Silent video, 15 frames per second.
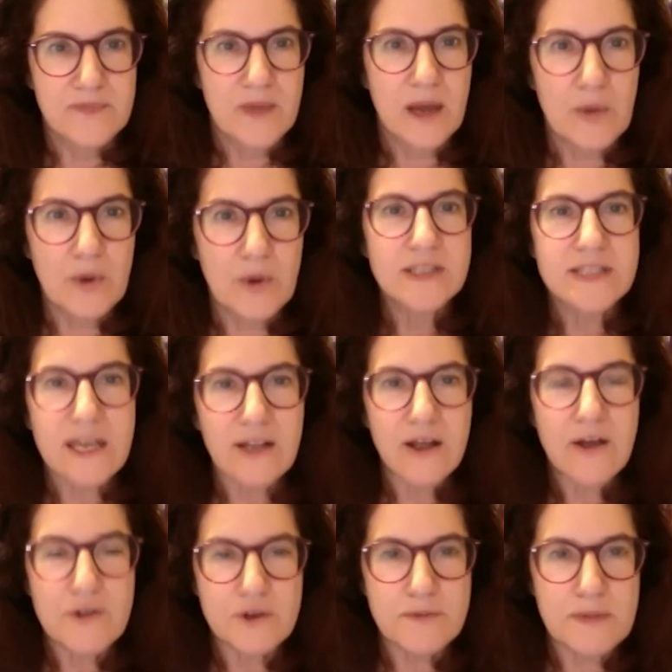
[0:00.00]
I want to tell
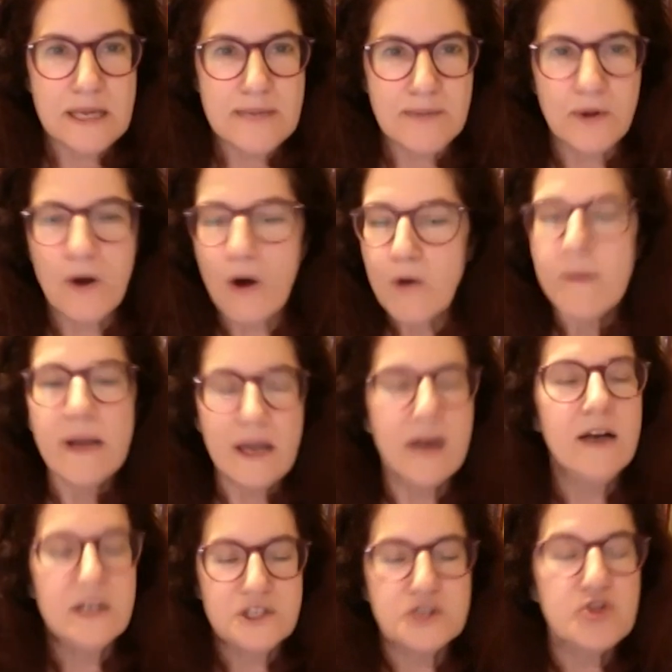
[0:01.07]
other people, oh my
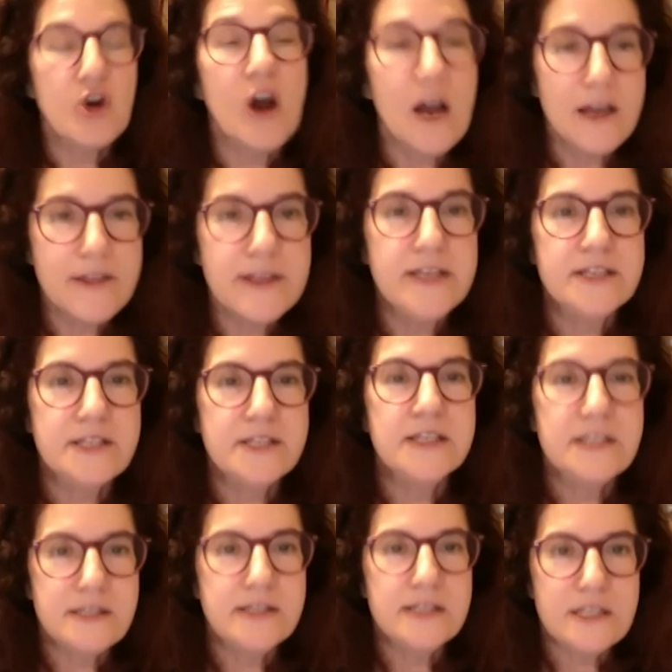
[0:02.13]
gosh, try this.
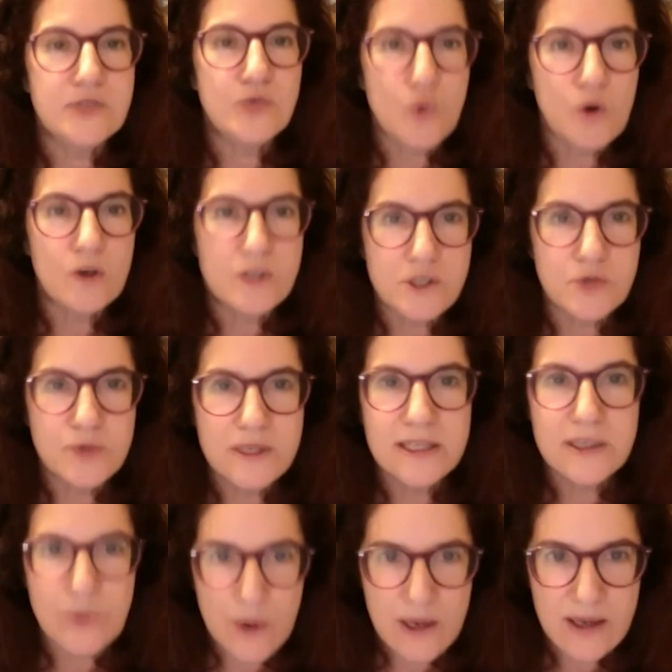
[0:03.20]
This works
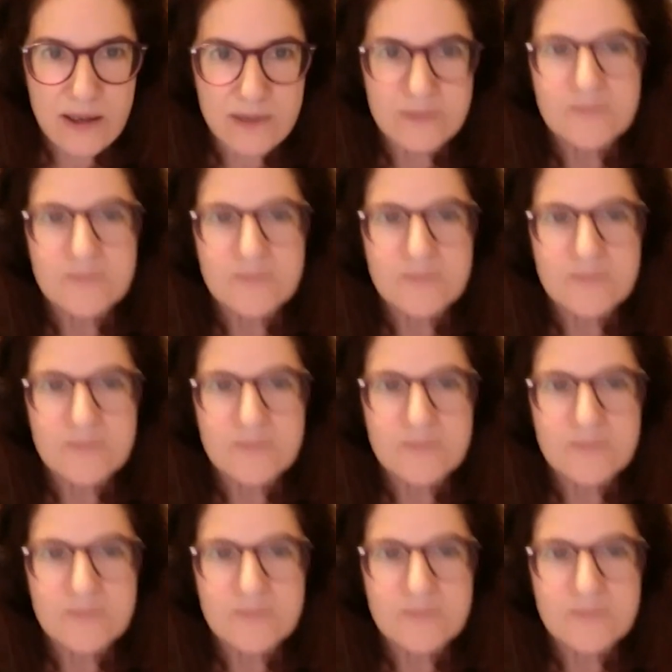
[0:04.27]
really well.